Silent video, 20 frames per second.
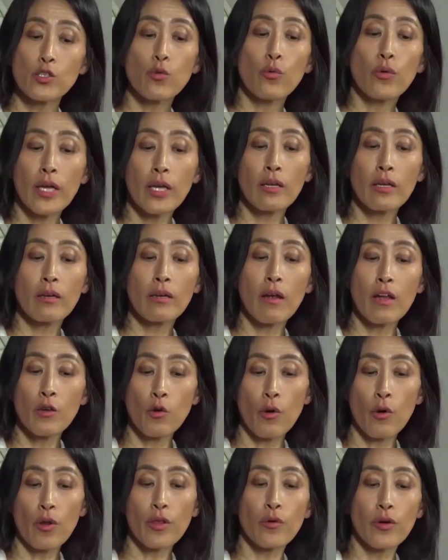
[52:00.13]
between
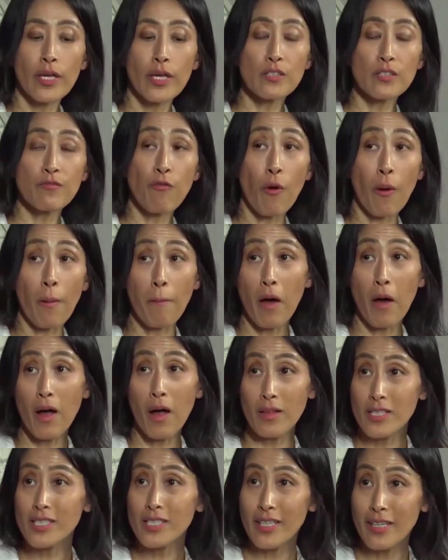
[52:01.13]
North Korea's foreign
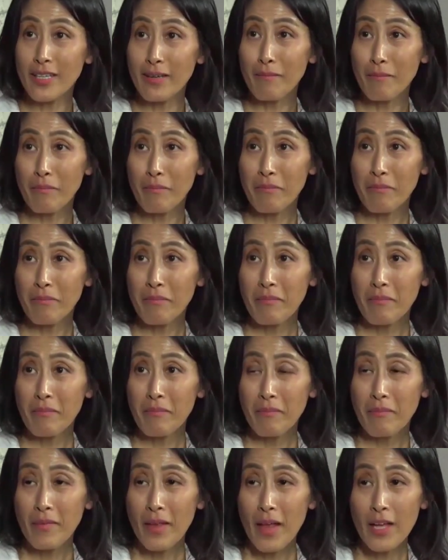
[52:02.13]
policy
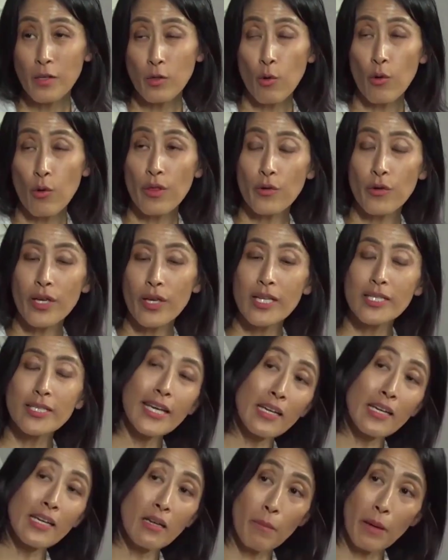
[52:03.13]
and North
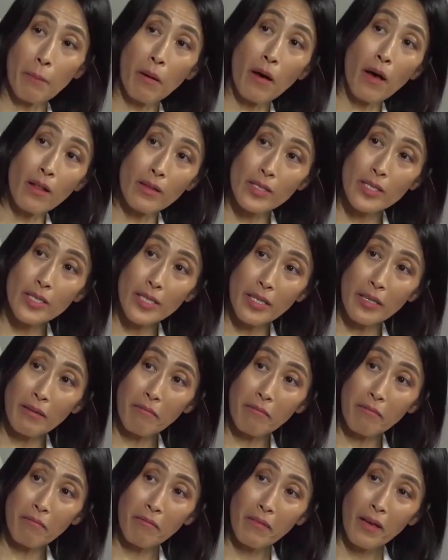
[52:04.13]
Korea's economic
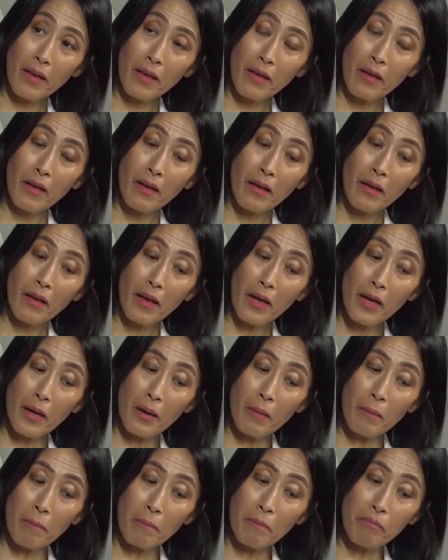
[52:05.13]
policy,
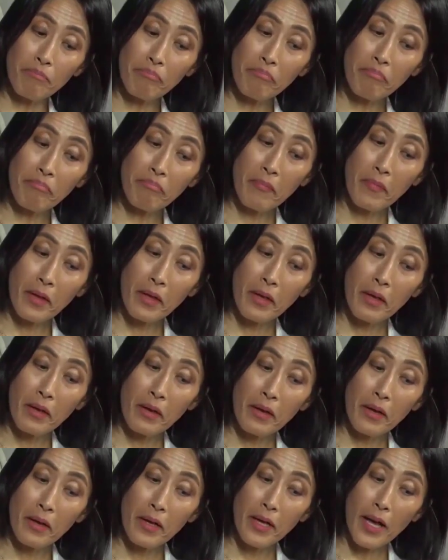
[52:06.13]
um,
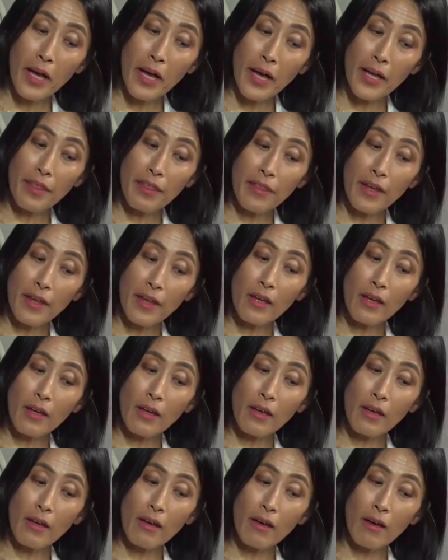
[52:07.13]
I
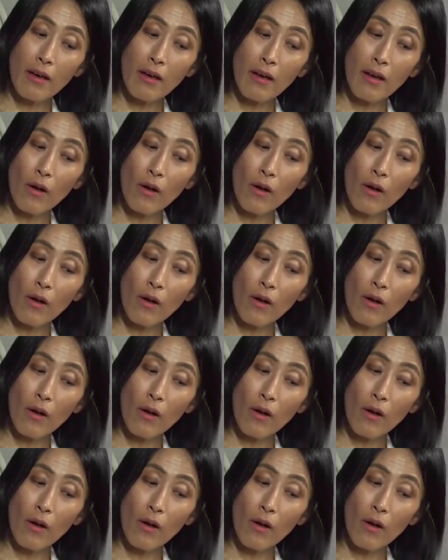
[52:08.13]
think